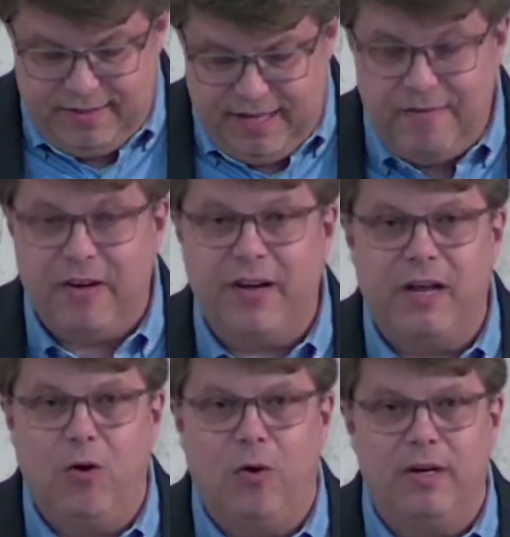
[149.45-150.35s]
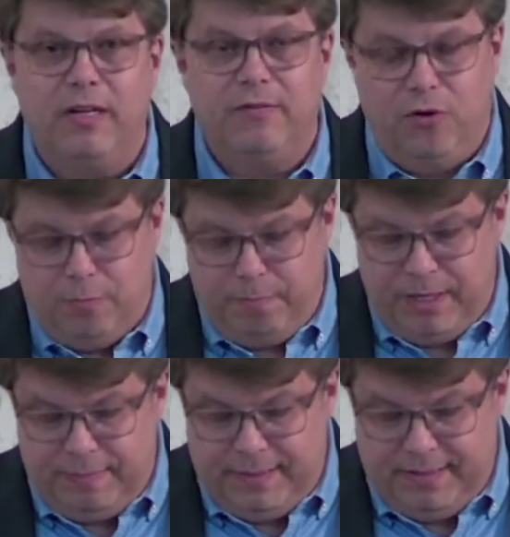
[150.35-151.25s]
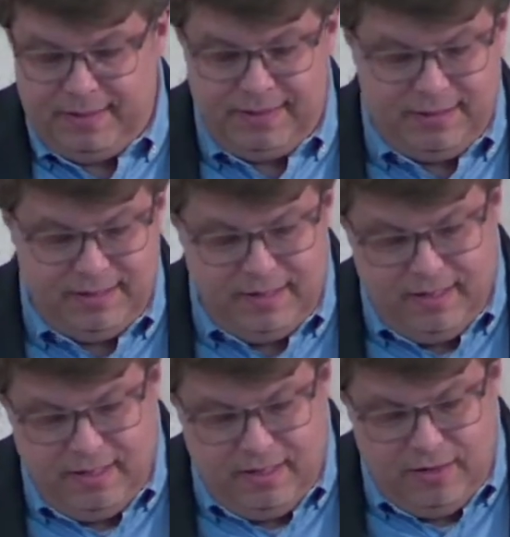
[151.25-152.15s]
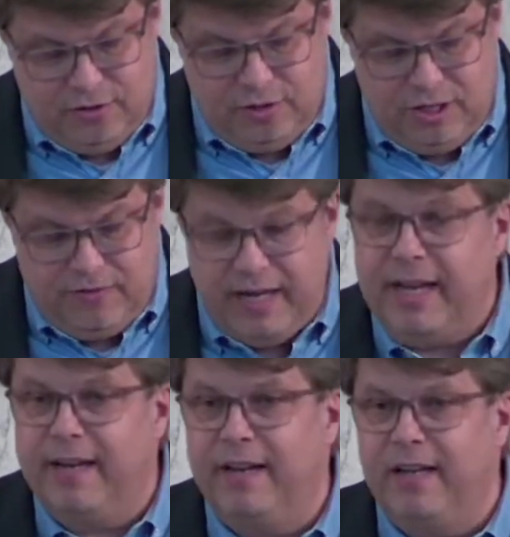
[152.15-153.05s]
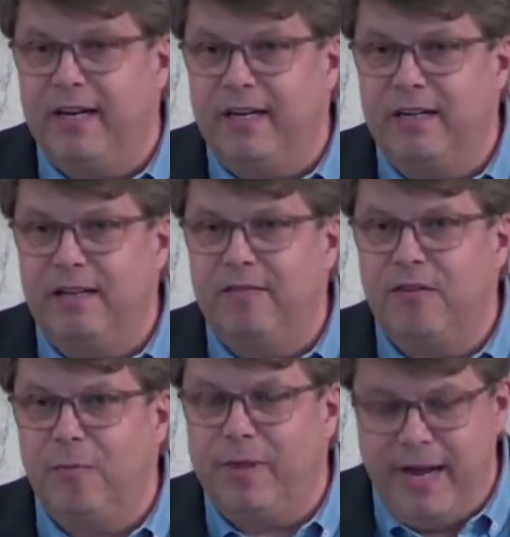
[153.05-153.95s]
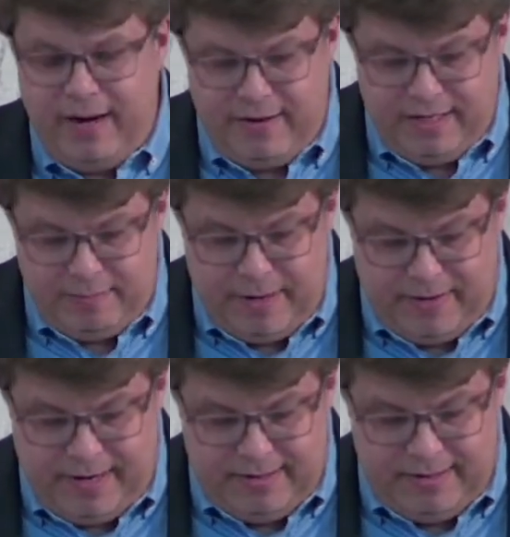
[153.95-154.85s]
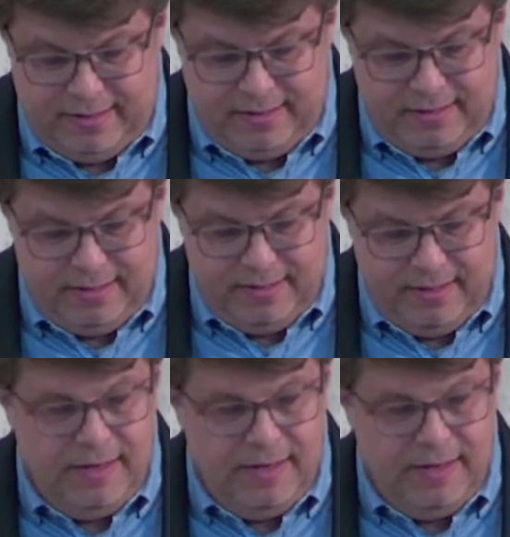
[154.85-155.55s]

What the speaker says: They were recorded for purpose so that we can learn from their experiences.